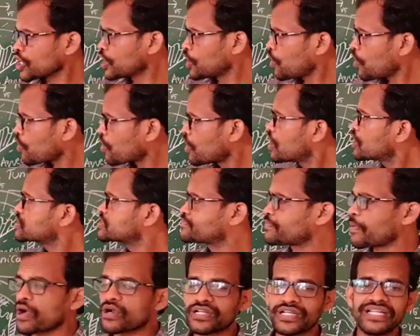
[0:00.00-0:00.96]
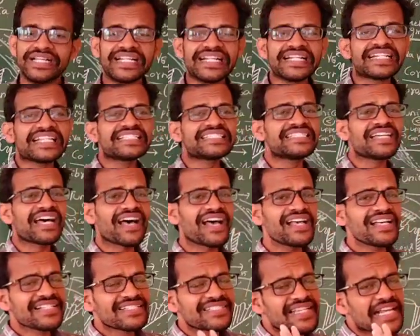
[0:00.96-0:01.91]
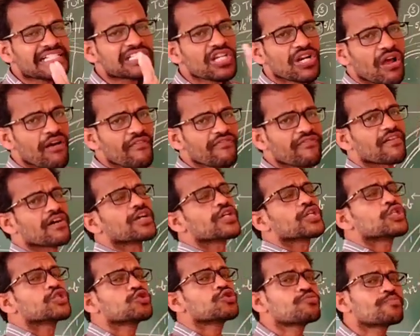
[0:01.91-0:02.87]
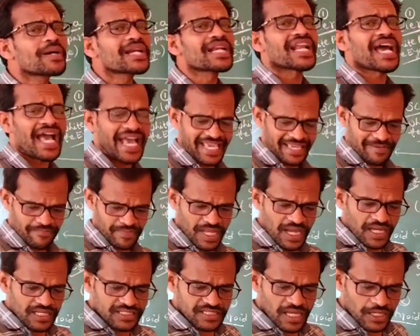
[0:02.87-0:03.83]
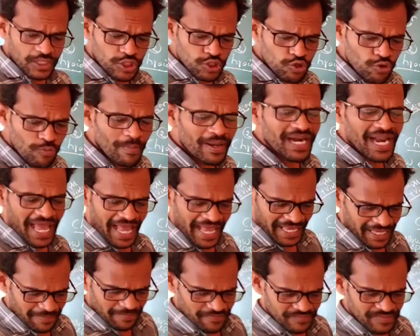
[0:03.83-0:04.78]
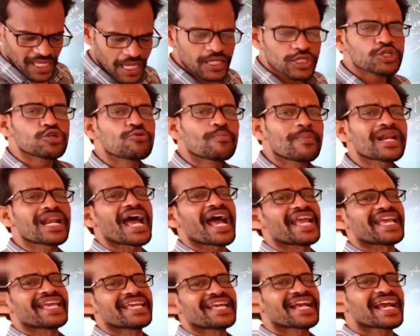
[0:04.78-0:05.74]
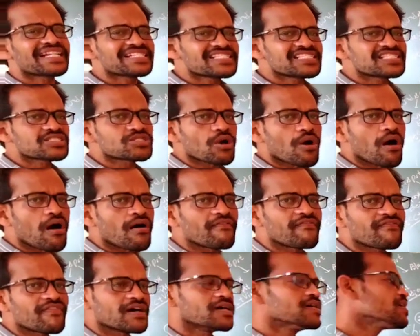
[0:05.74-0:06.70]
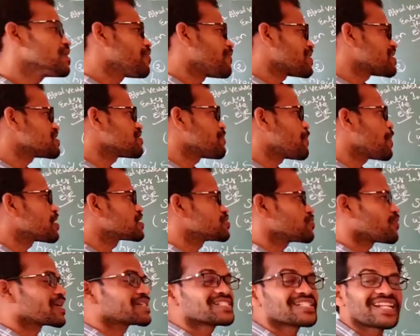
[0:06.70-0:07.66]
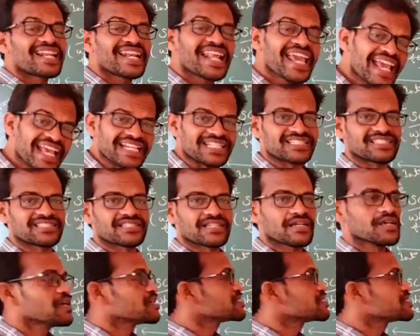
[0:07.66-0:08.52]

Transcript: Yellow spot. It is the structure of human eye. The human eye consists of, what are the parts? What is the layers?